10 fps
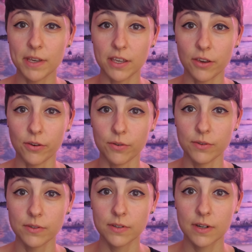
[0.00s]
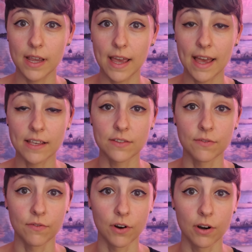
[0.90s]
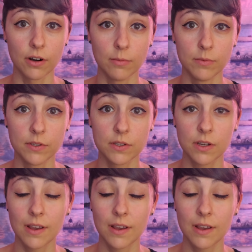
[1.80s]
used as verbs